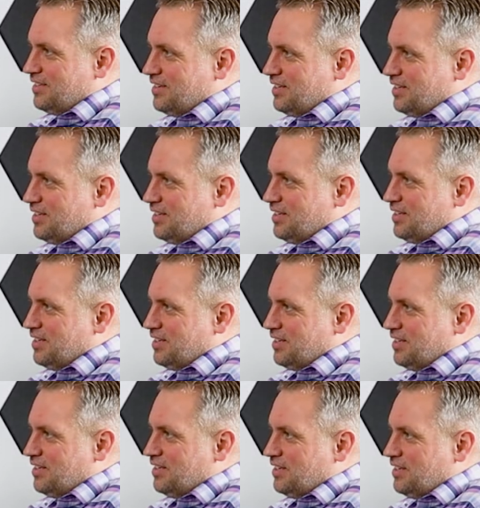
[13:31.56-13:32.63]

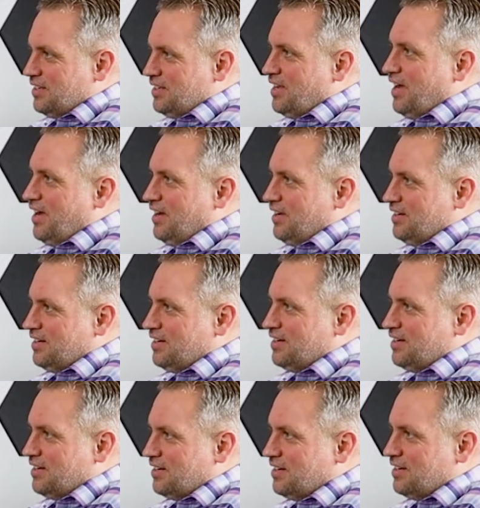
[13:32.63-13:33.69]

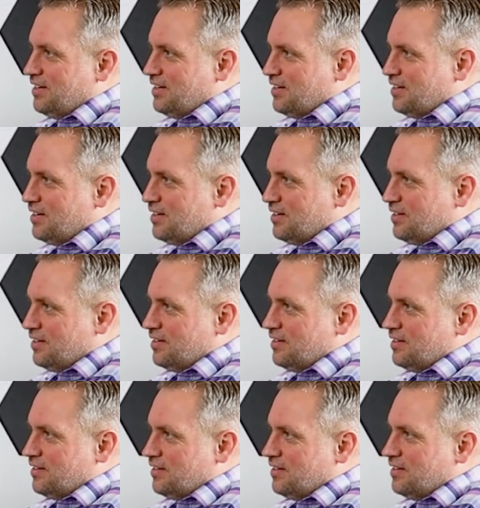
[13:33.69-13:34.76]

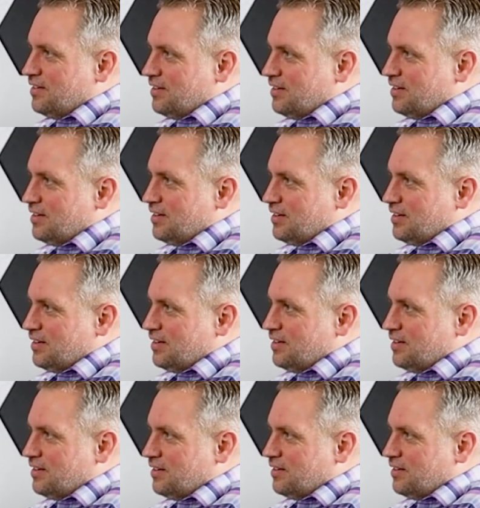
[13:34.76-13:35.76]
(silent)